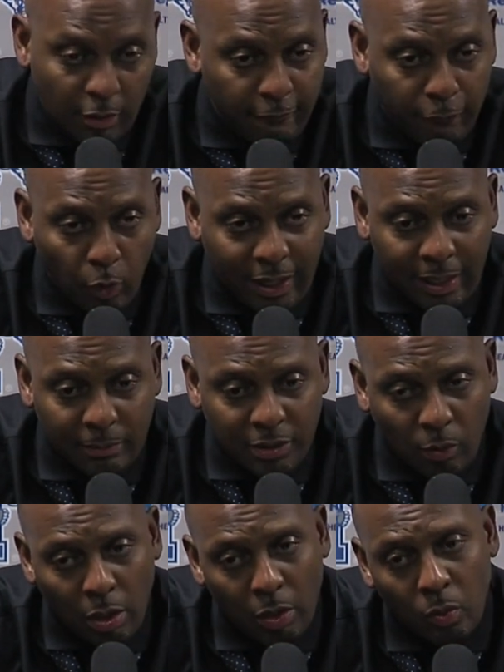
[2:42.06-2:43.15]
Four games in
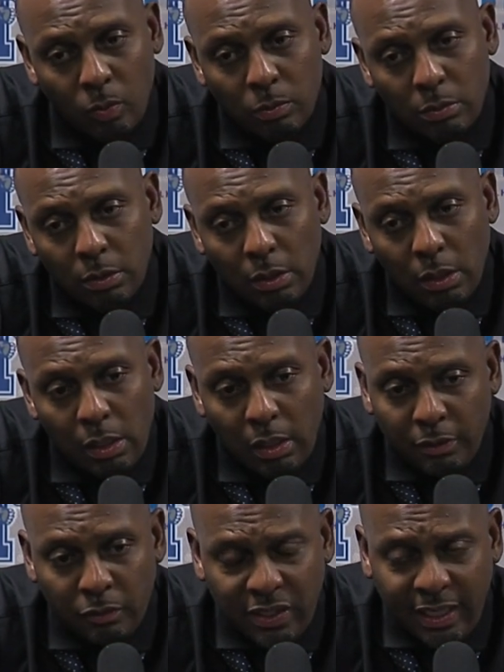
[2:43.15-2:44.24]
a row,
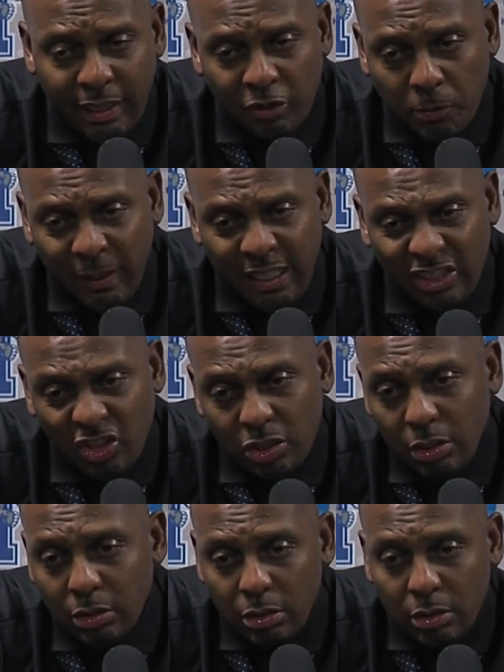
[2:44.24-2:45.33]
you said every
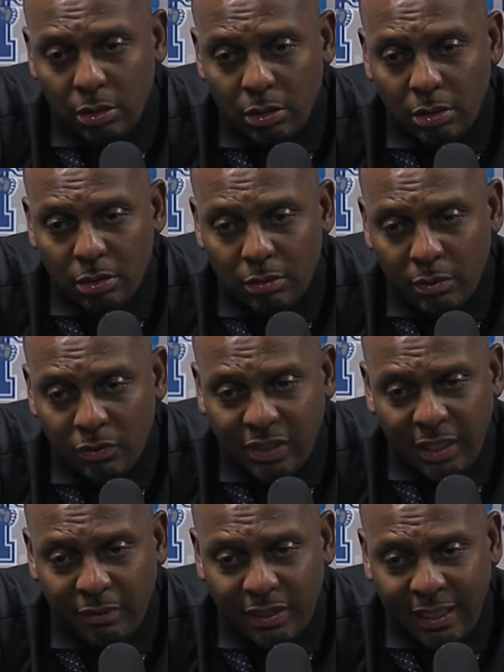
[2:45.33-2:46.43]
speech, you
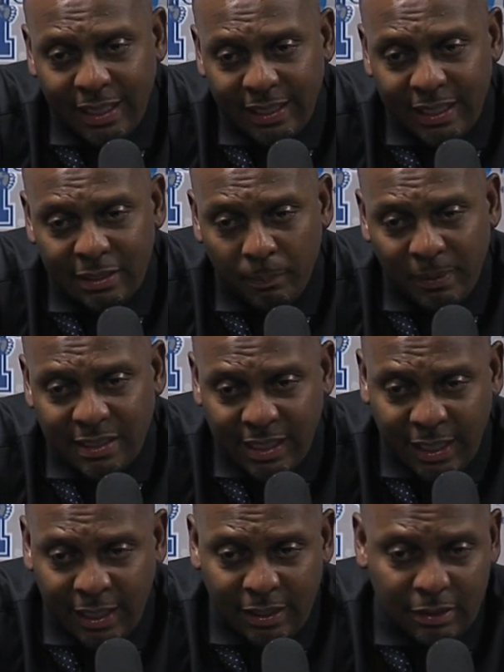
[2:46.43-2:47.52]
said everything that needed to be
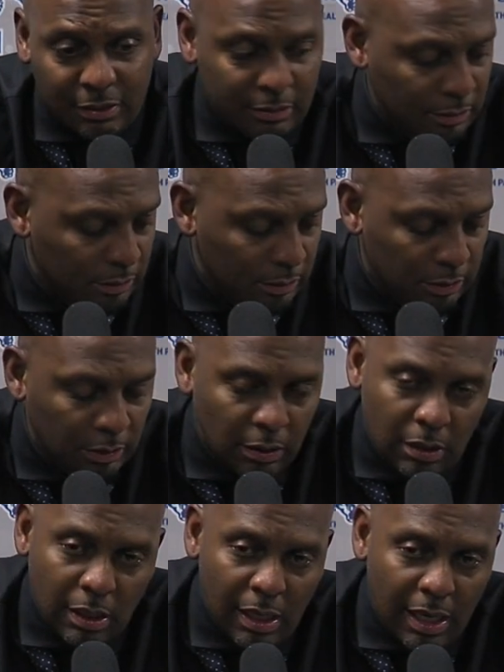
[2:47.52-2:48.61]
said.
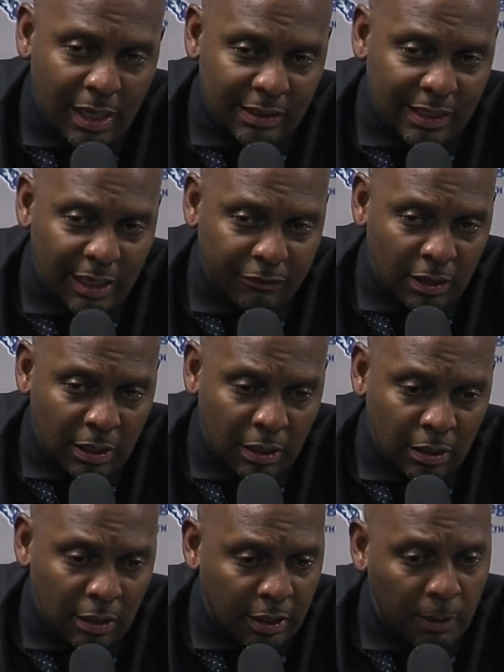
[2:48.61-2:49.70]
I just have to
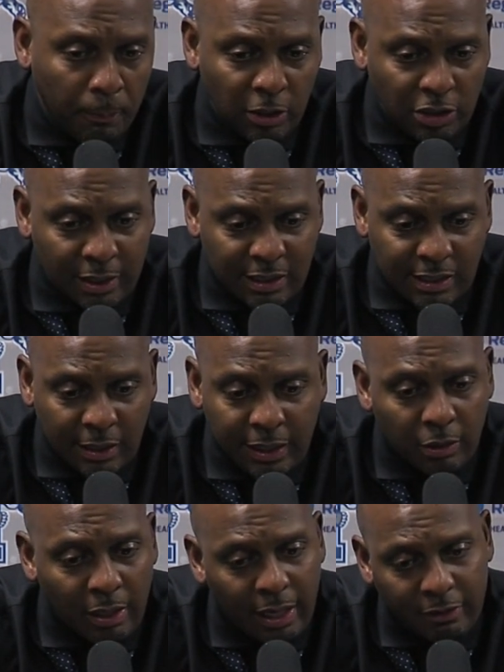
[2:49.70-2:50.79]
uh, keep pushing. As the
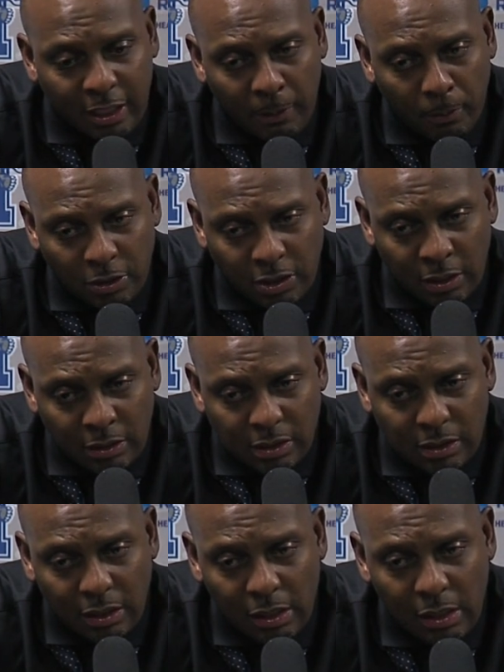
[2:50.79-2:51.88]
leader, I have to keep pushing
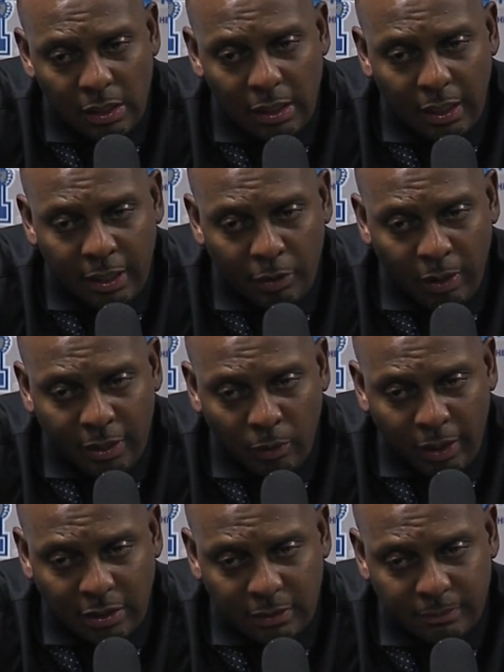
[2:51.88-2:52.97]
us in the right
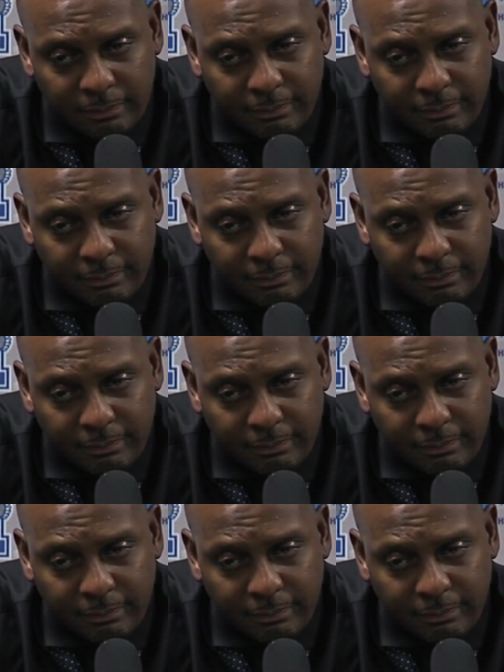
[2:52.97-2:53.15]
direction.